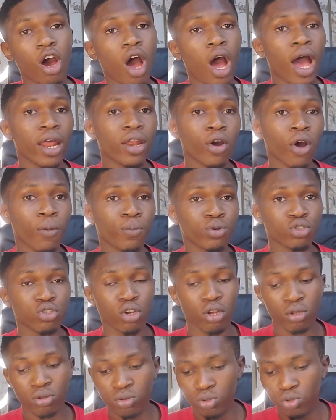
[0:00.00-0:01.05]
an
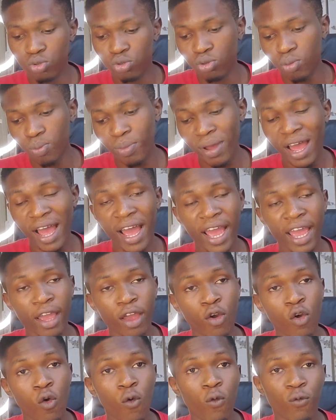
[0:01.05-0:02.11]
option to buy
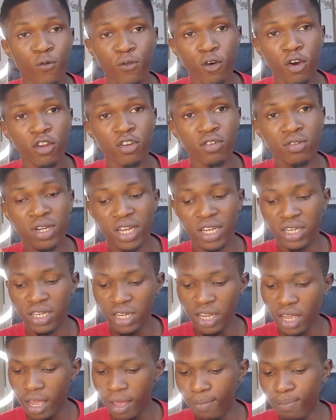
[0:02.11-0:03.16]
400
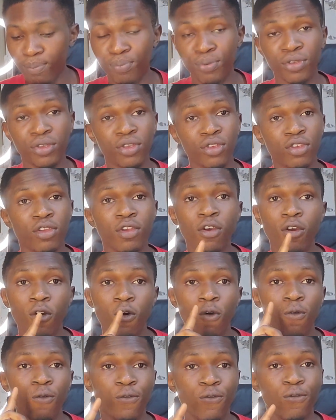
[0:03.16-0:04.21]
MB
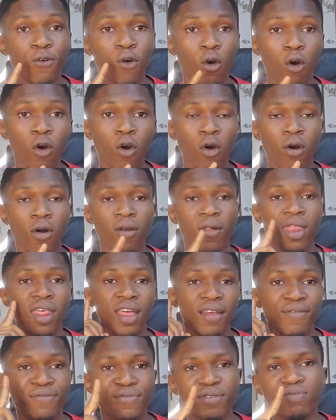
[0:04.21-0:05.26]
for
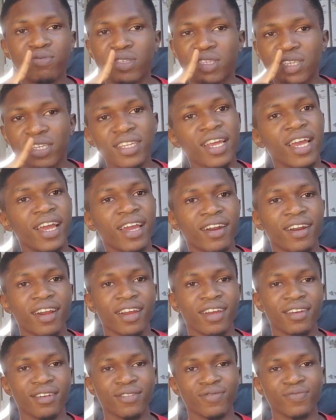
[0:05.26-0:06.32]
50 naira.
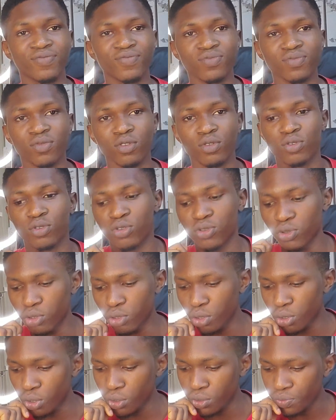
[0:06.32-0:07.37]

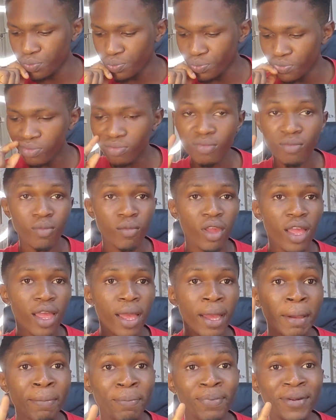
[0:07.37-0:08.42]
So
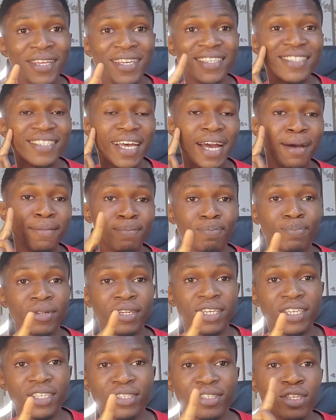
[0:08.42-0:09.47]
please and
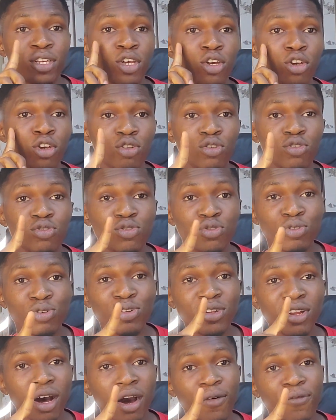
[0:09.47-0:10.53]
please do
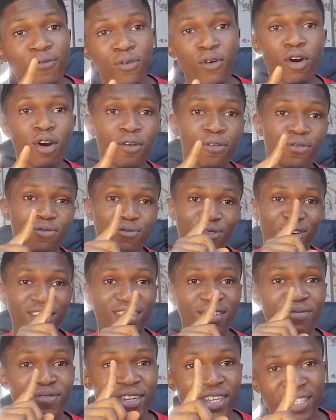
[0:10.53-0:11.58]
not fall for
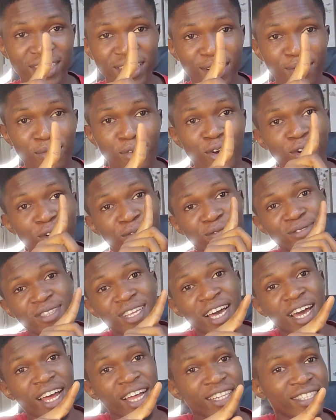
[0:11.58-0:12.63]
the victim of
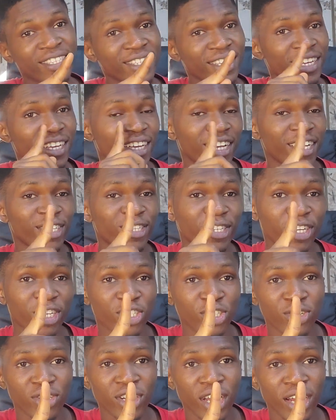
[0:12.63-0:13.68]
that
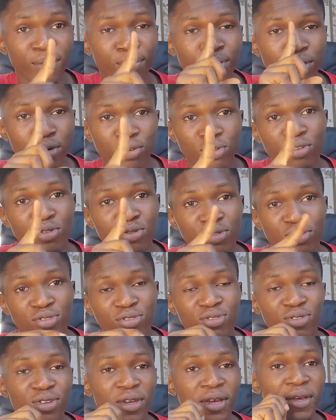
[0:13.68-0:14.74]
educational
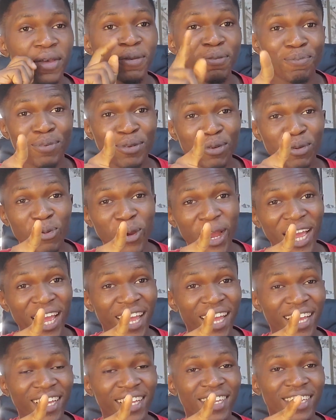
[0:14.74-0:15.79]
bundles.
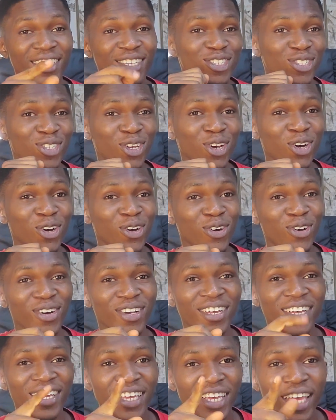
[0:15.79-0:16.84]
Beware. So
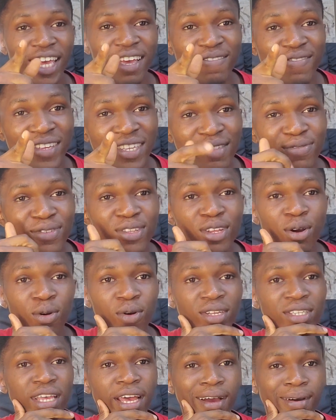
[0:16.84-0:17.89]
if this video
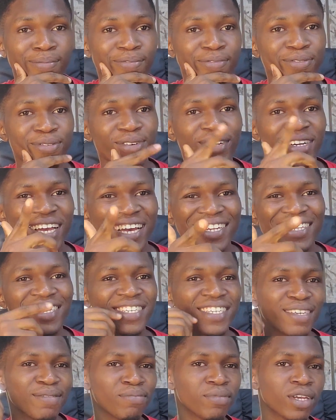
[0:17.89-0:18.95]
was helpful, kindly
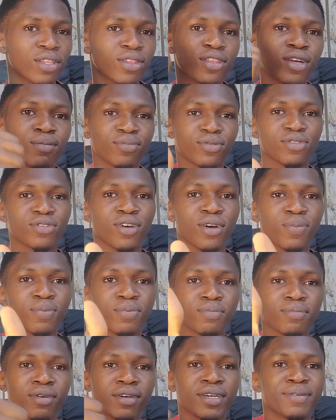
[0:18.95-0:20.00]
give me a thumbs up.
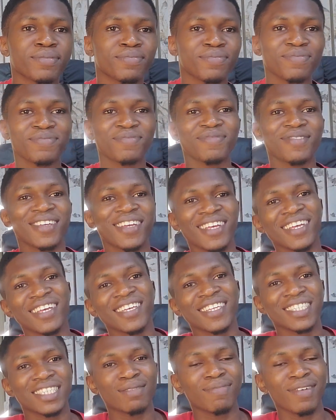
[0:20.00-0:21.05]
Okay,
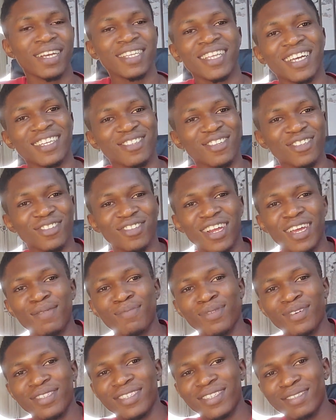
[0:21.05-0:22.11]
smash that subscribe
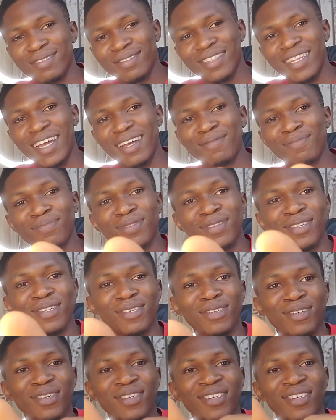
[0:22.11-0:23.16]
button down below,